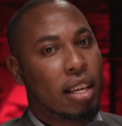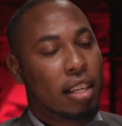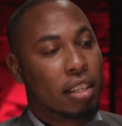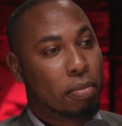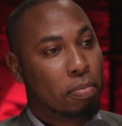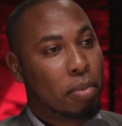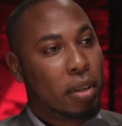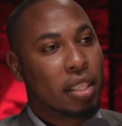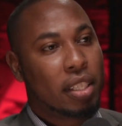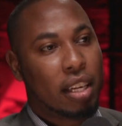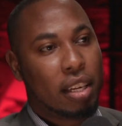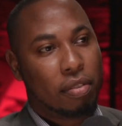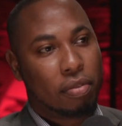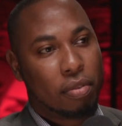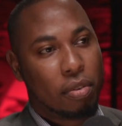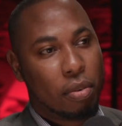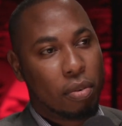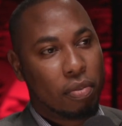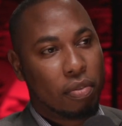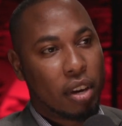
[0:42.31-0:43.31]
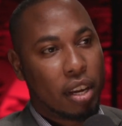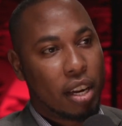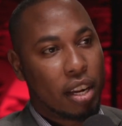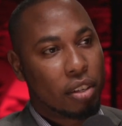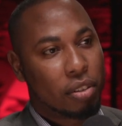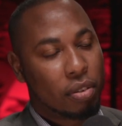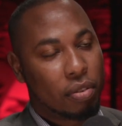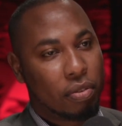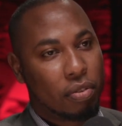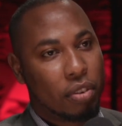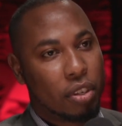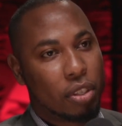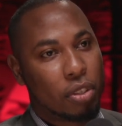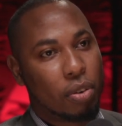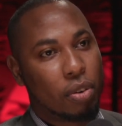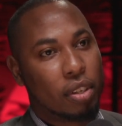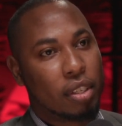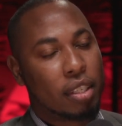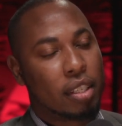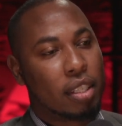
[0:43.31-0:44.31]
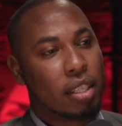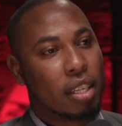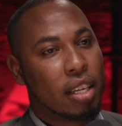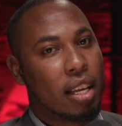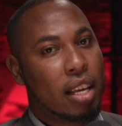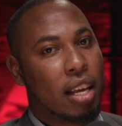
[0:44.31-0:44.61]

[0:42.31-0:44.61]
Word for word: especially for financial free zones.